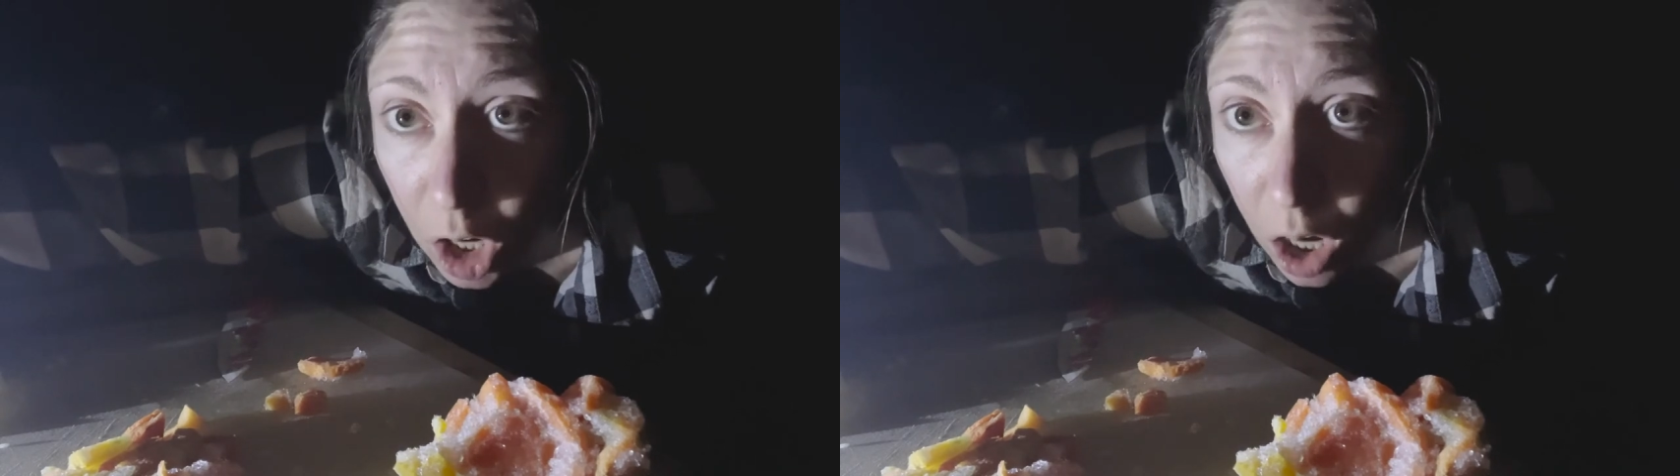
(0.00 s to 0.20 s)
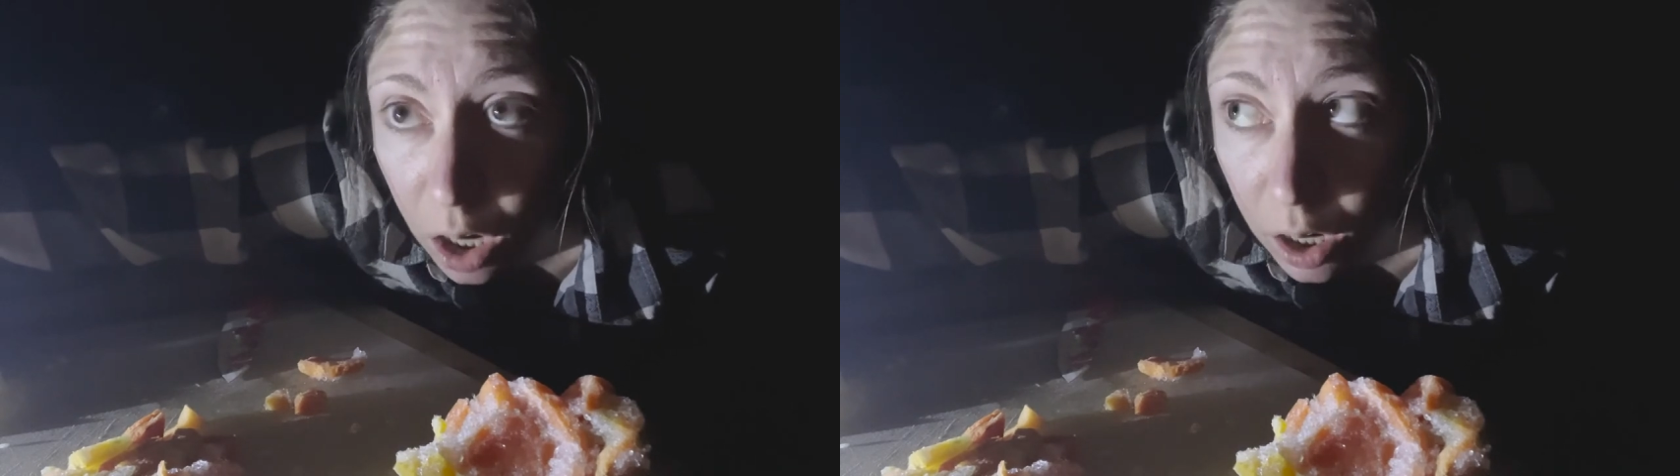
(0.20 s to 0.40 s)

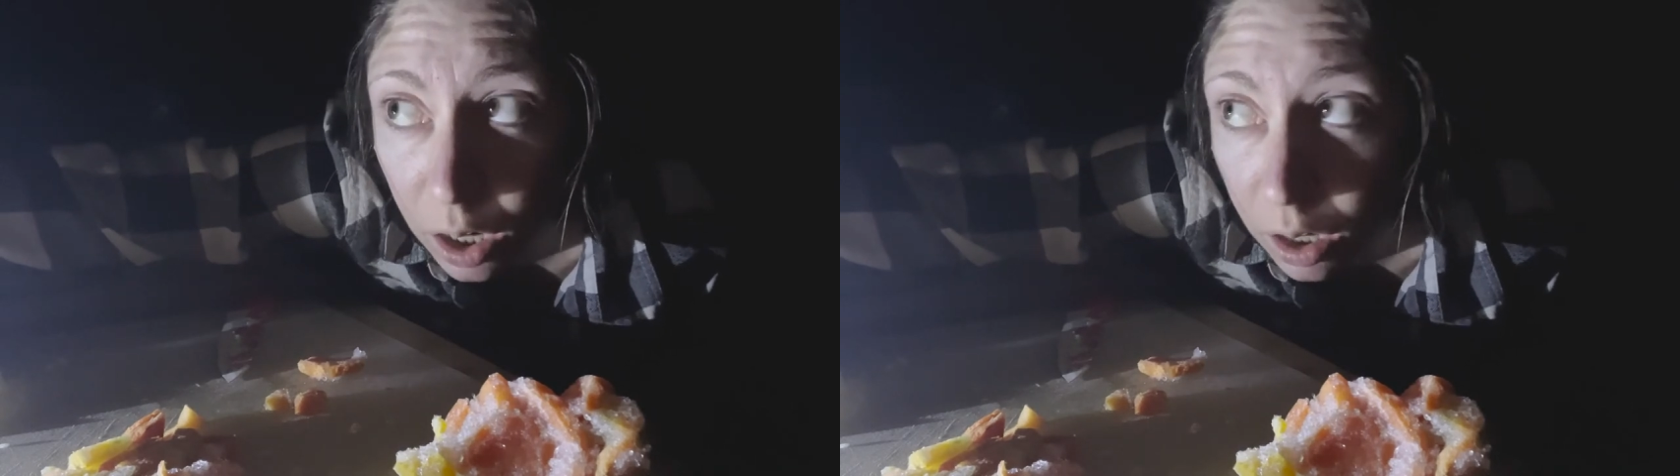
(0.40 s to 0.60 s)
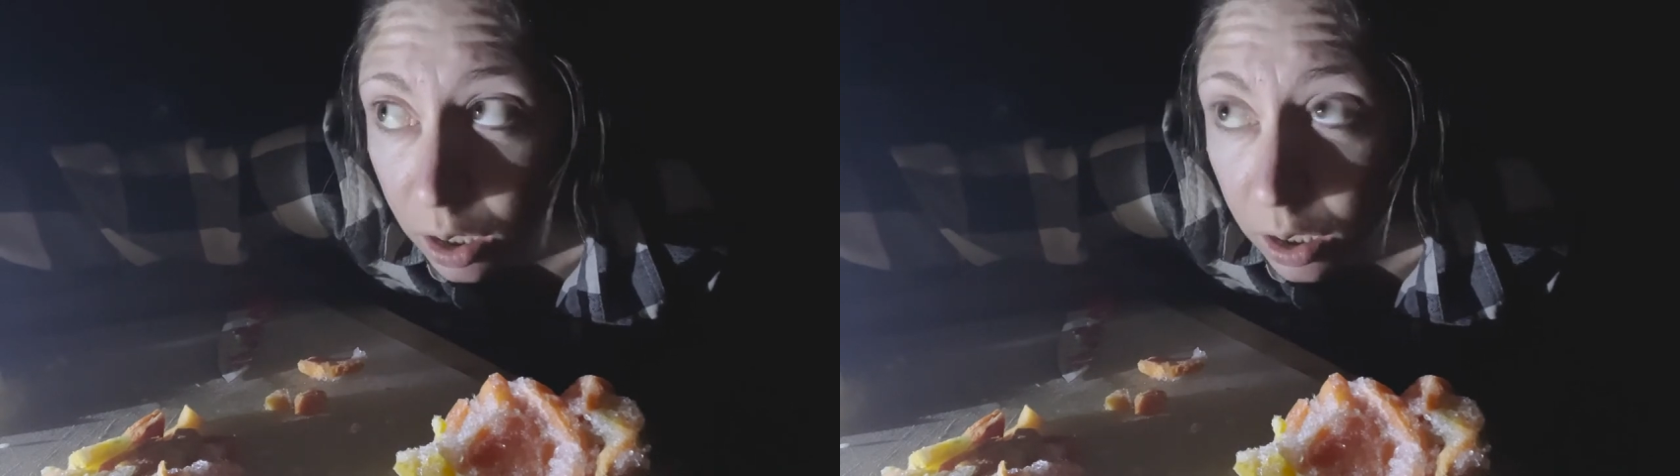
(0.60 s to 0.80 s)

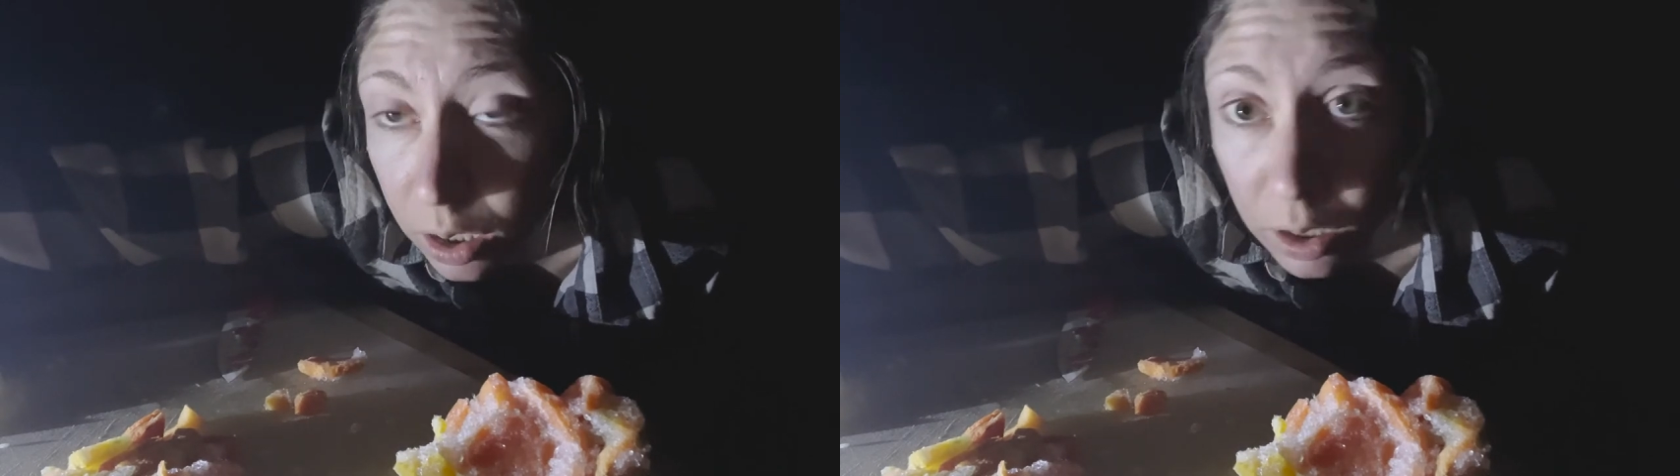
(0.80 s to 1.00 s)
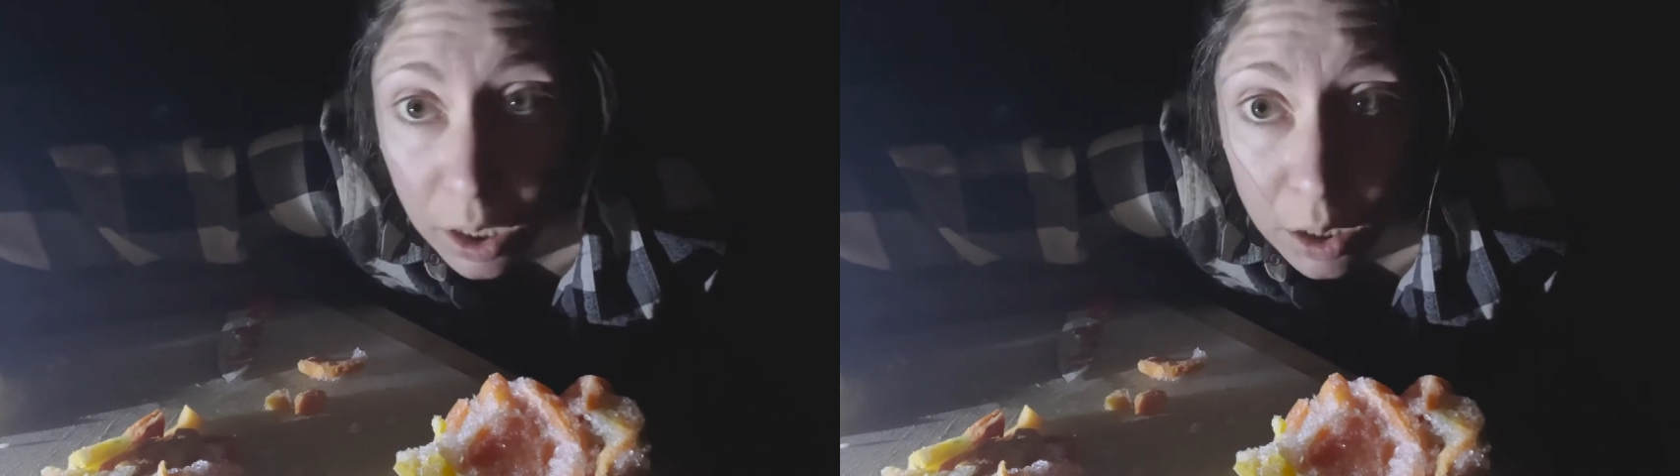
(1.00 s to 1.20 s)
car
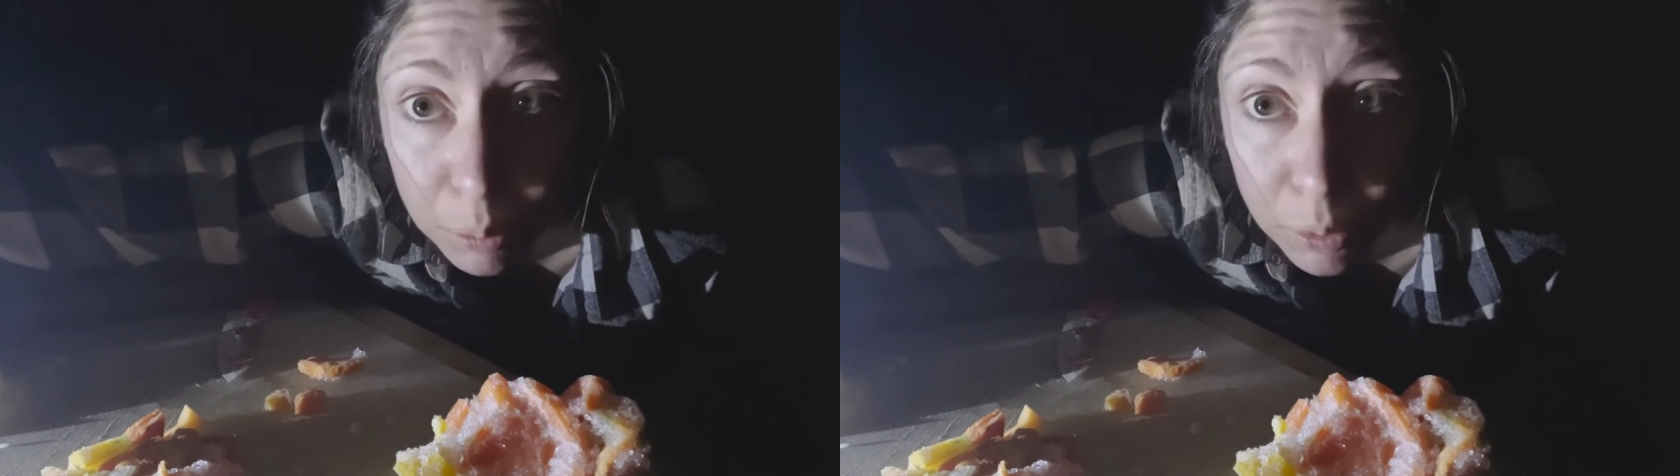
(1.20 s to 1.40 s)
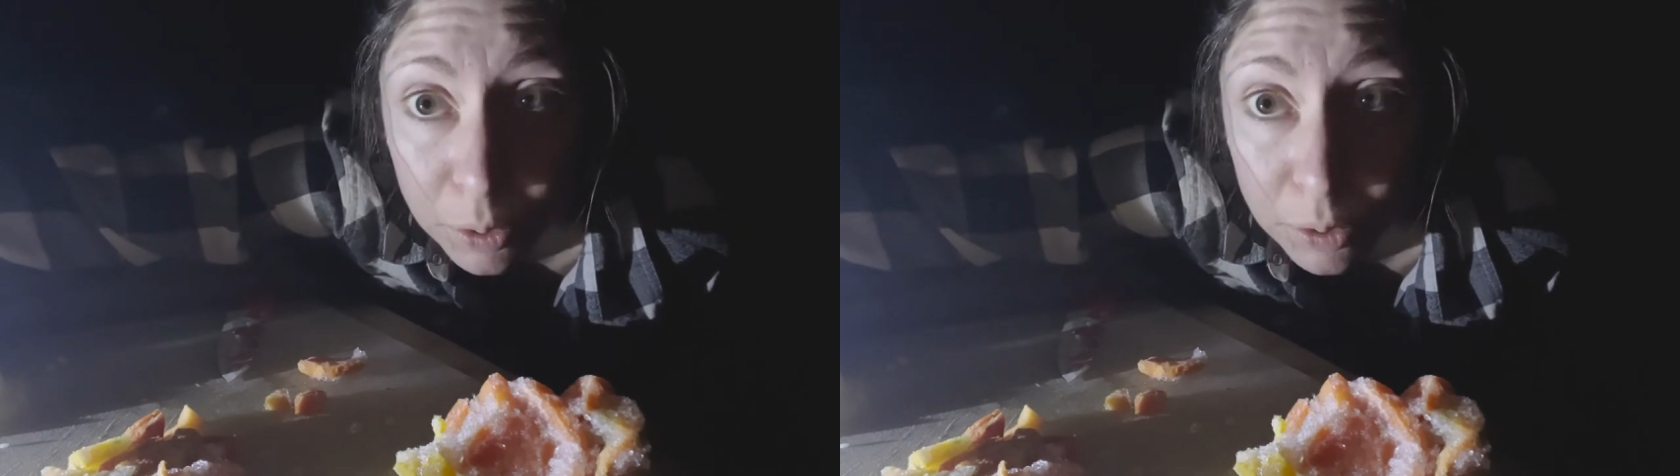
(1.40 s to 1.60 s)
hit a
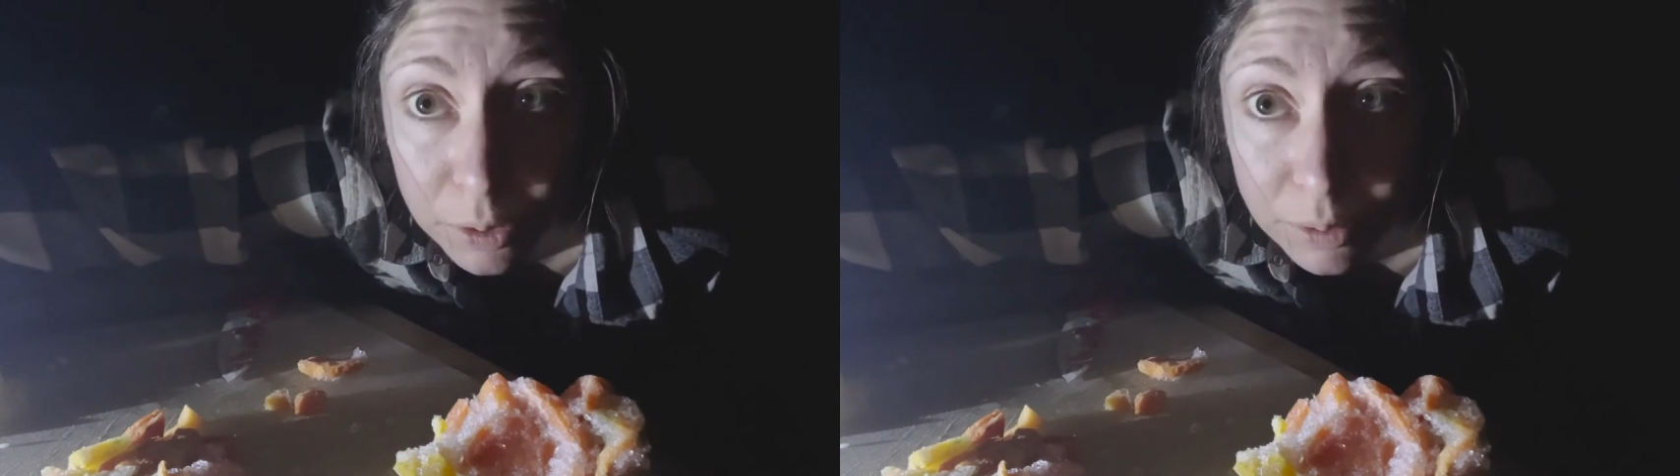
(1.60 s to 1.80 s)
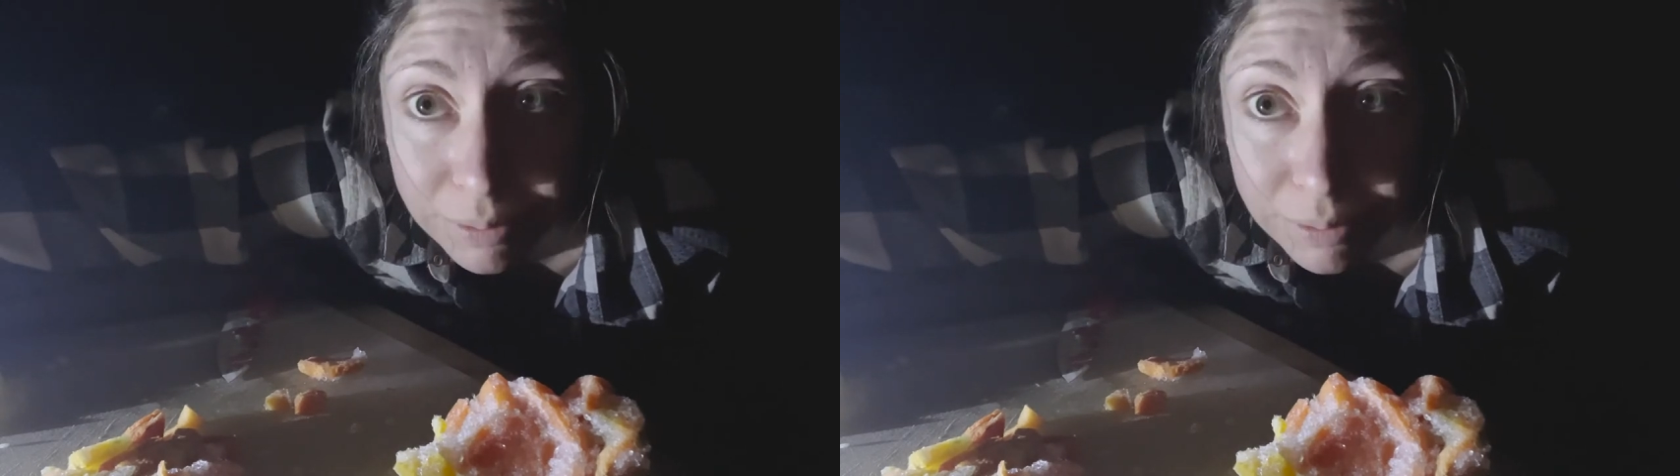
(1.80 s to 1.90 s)
pole.